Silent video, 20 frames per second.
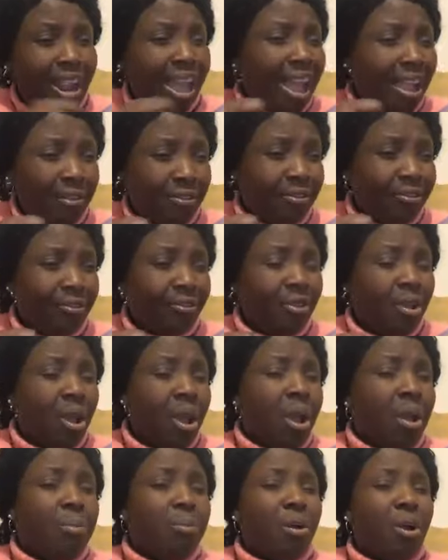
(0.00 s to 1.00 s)
life.
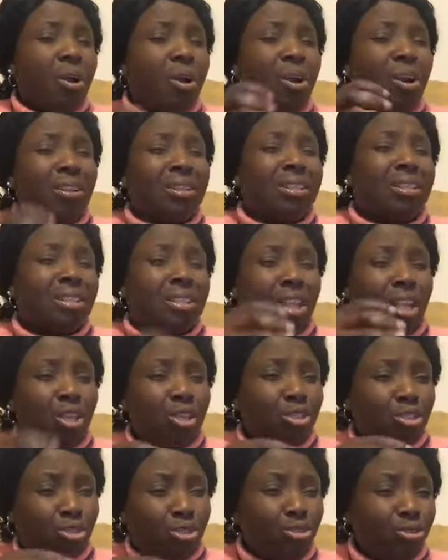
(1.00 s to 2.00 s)
But God is
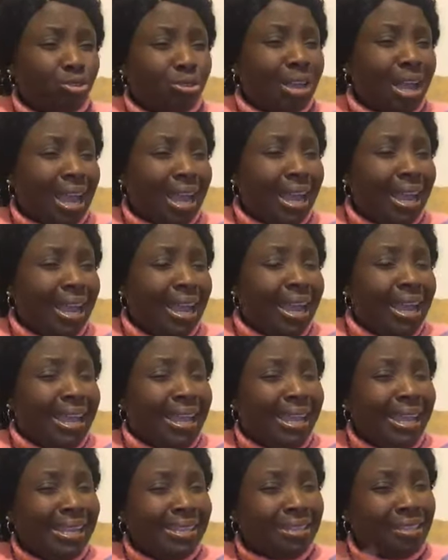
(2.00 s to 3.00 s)
saying to you that
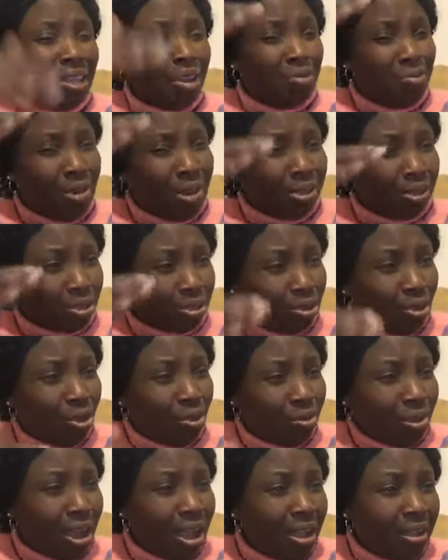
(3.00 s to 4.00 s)
He is the
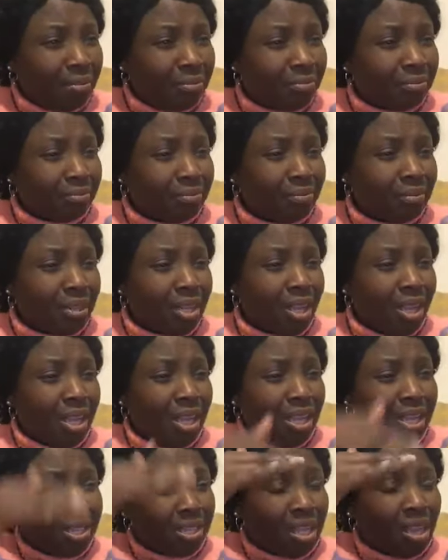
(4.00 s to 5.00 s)
restorer.
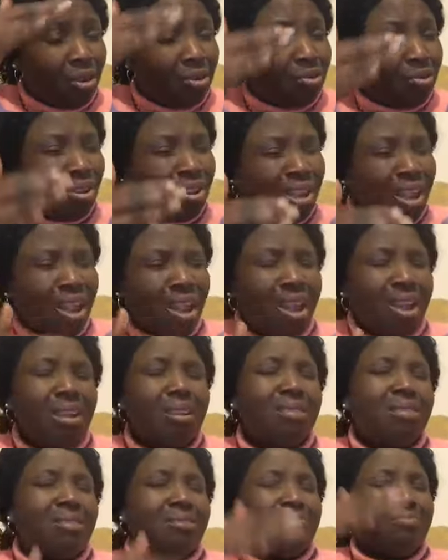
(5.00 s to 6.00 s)
He is the
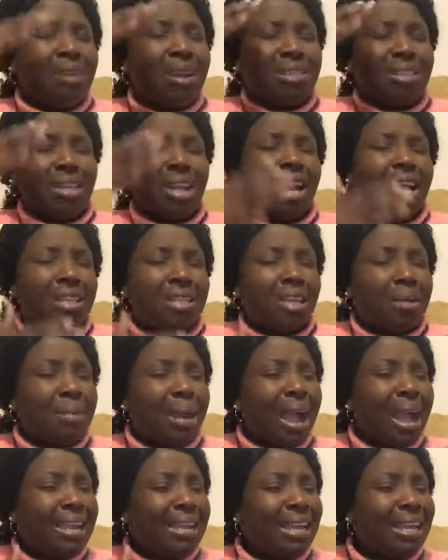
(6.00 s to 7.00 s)

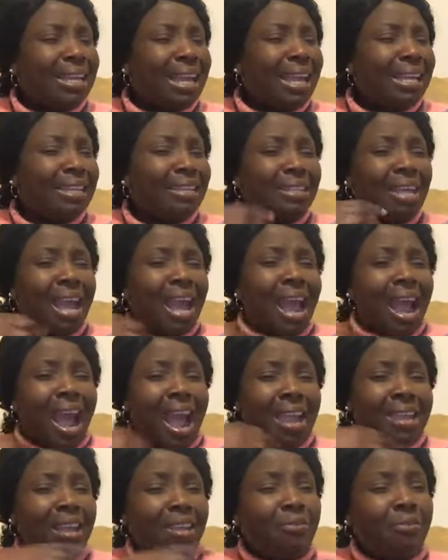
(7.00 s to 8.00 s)
Mashakataba.
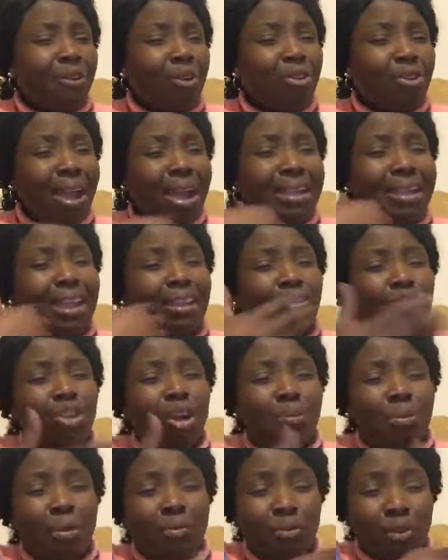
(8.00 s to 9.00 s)
I hear
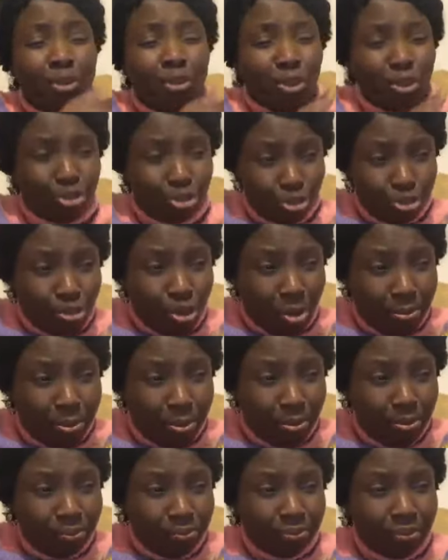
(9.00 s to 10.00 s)
double for your
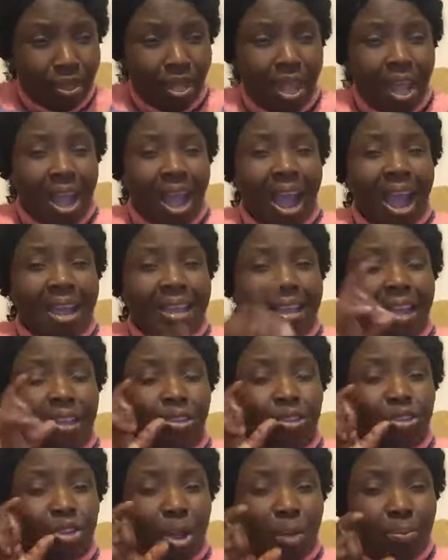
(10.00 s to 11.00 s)
trouble. I hear
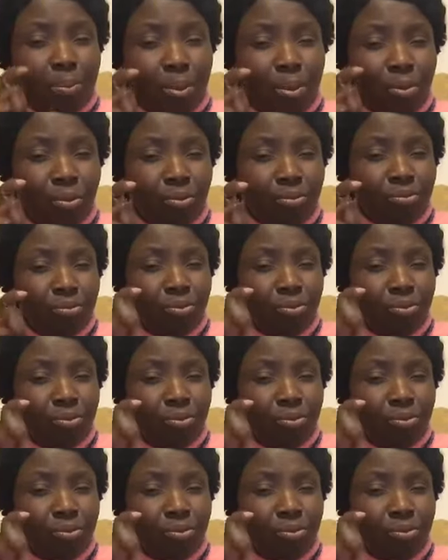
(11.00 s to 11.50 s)
double